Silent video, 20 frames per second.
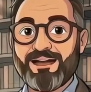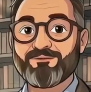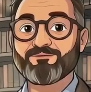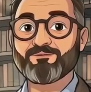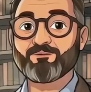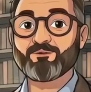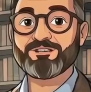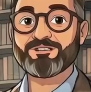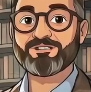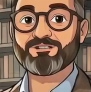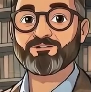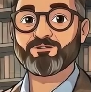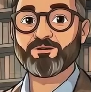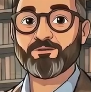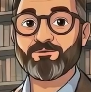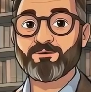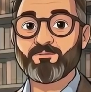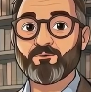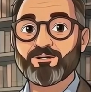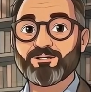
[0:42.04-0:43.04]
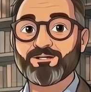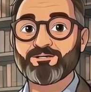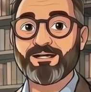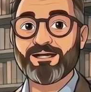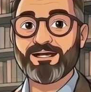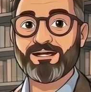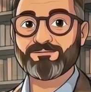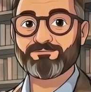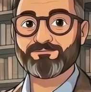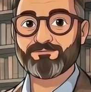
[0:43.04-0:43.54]
After we determine which
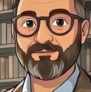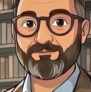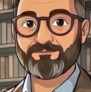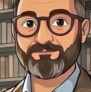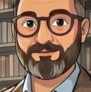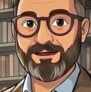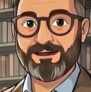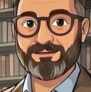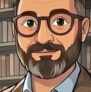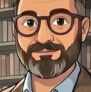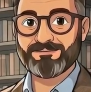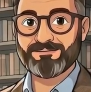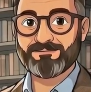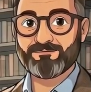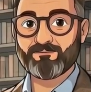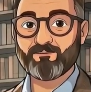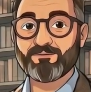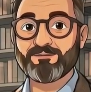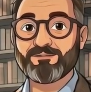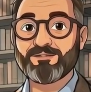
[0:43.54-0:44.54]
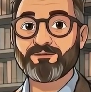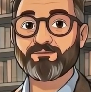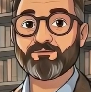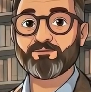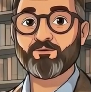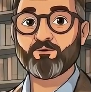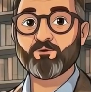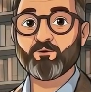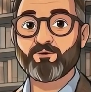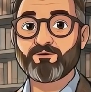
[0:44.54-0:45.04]
accounts are affected, we then
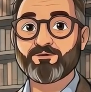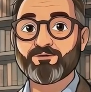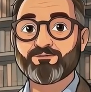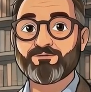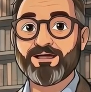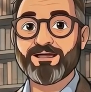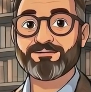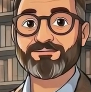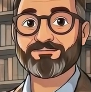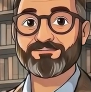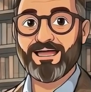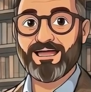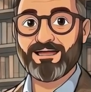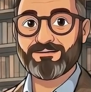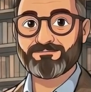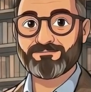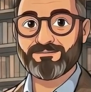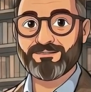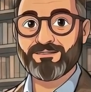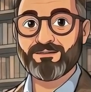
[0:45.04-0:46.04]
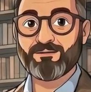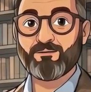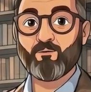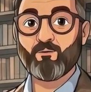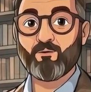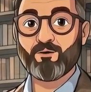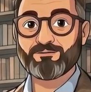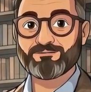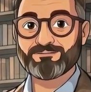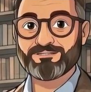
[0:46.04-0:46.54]
record the transaction in a
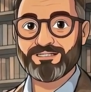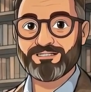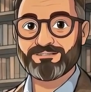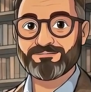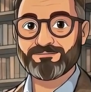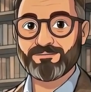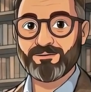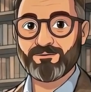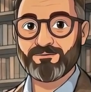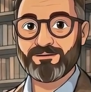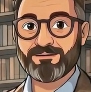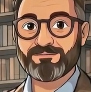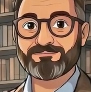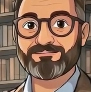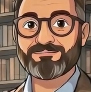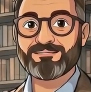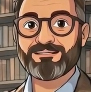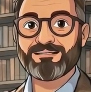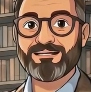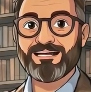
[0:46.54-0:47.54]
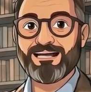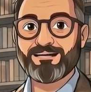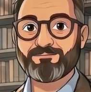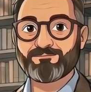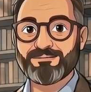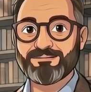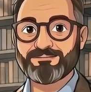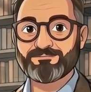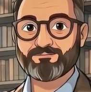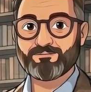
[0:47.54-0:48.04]
worksheet known as an
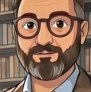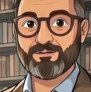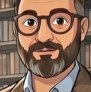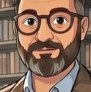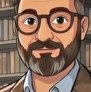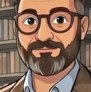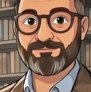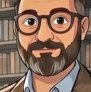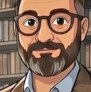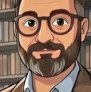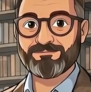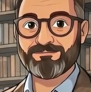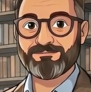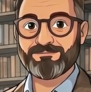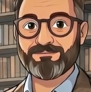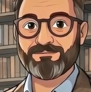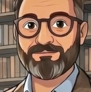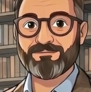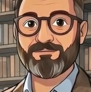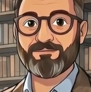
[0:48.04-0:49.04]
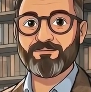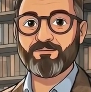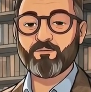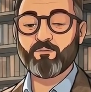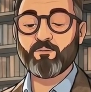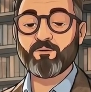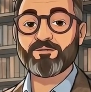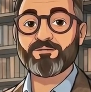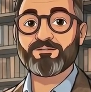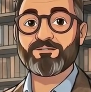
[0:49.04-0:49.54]
accounting journal.
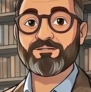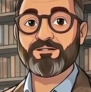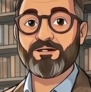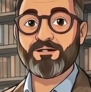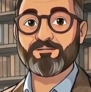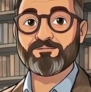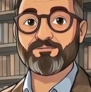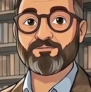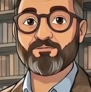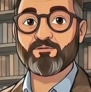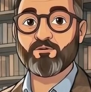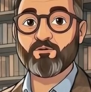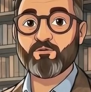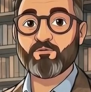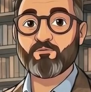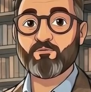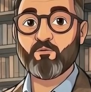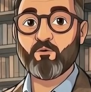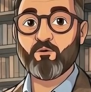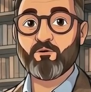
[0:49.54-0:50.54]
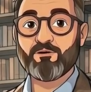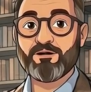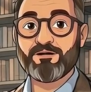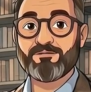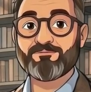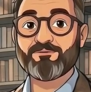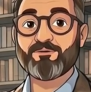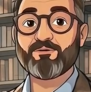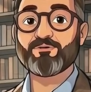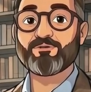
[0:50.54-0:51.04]
We'll discuss the journal more in
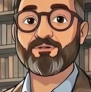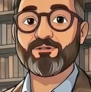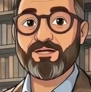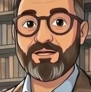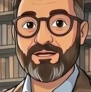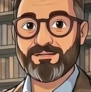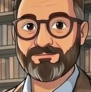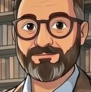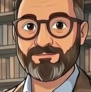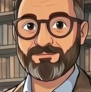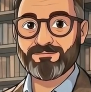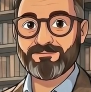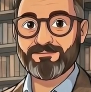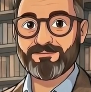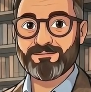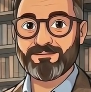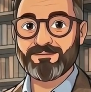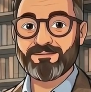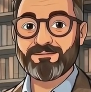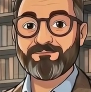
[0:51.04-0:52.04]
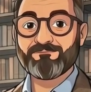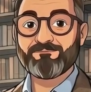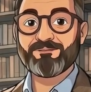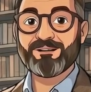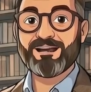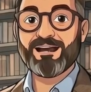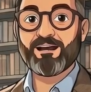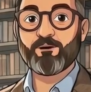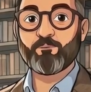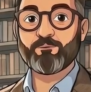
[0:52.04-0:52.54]
a future lesson. For
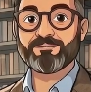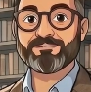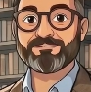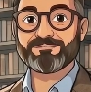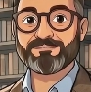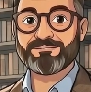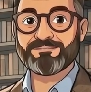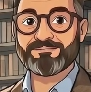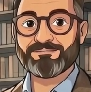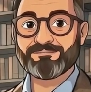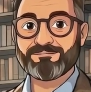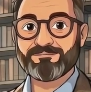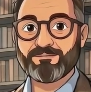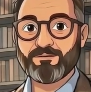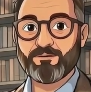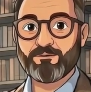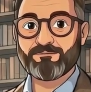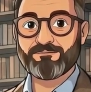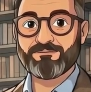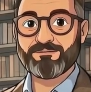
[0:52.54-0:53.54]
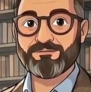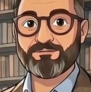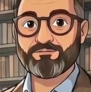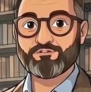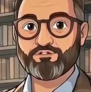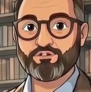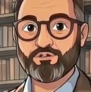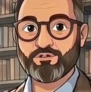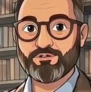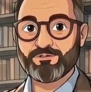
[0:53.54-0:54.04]
now, we just need to note that
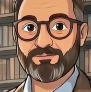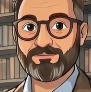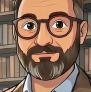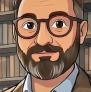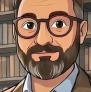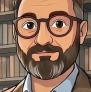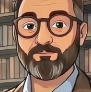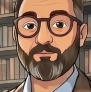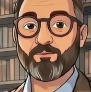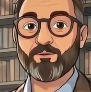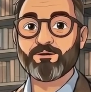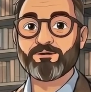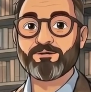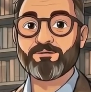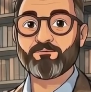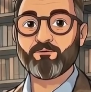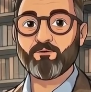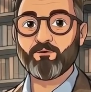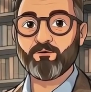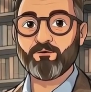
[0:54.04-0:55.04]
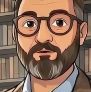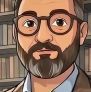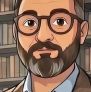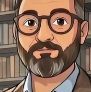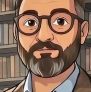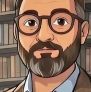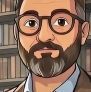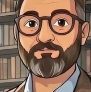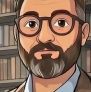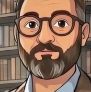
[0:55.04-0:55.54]
the journal is the point of
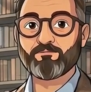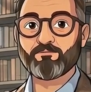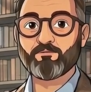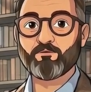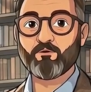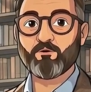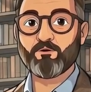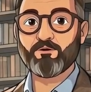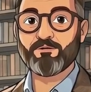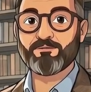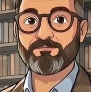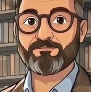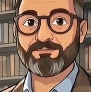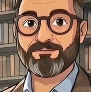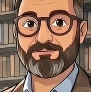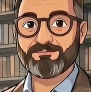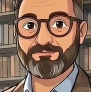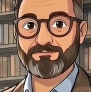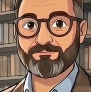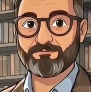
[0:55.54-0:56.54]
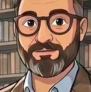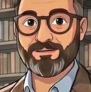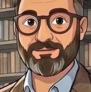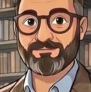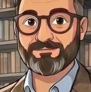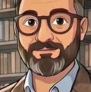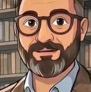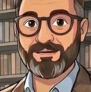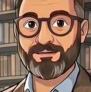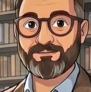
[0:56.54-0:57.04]
origin for recording a business
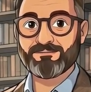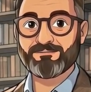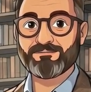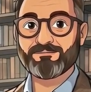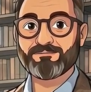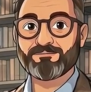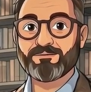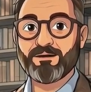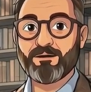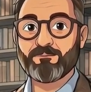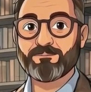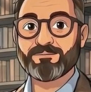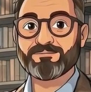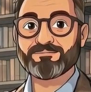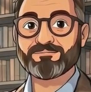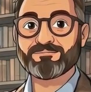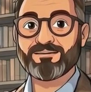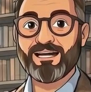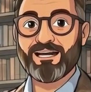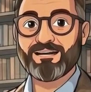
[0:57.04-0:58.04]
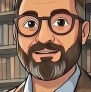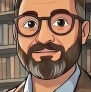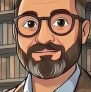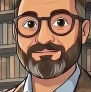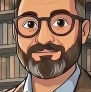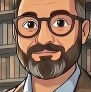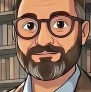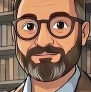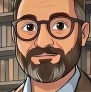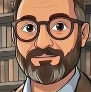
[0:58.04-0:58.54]
transaction in the company's
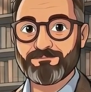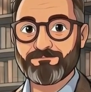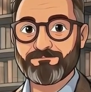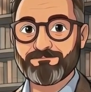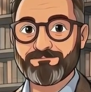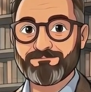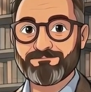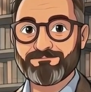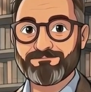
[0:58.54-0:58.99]
accounting system.